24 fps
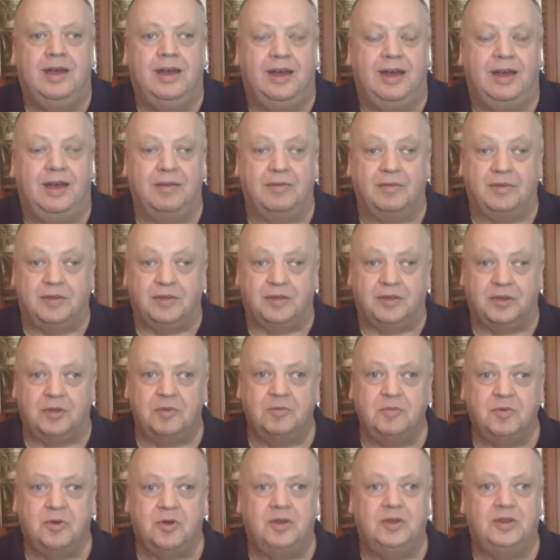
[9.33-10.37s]
I haven't
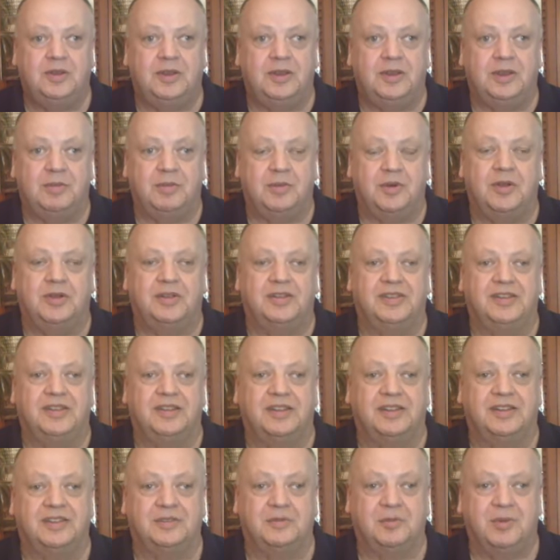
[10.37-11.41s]
done one in about
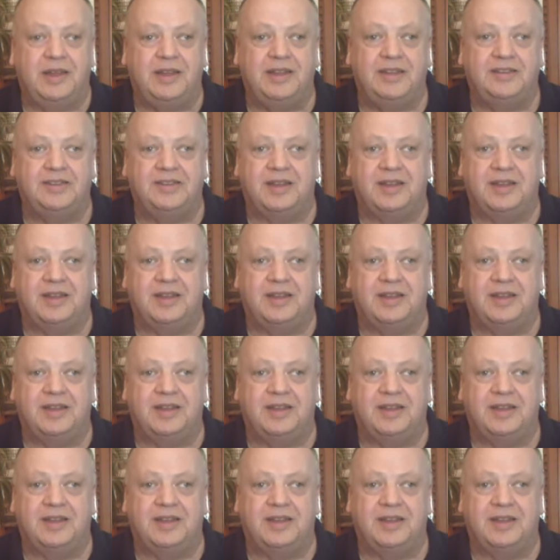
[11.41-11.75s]
6 weeks.